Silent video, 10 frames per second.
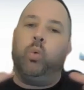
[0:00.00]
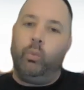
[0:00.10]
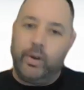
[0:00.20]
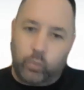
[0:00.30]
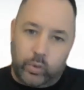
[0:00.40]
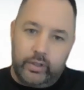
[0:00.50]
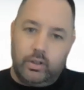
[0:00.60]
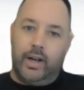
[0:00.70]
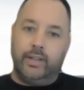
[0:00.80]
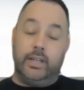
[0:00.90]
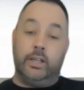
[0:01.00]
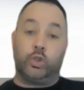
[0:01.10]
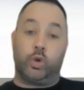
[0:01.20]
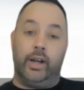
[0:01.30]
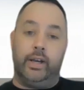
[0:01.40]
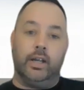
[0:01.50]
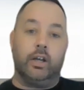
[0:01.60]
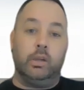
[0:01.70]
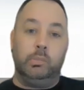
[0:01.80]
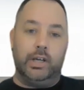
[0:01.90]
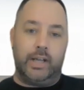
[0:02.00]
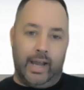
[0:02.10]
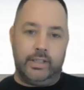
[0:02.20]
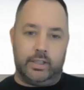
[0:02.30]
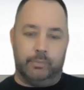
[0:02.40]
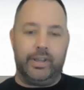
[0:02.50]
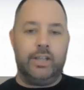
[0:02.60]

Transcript: what we realize in training and communication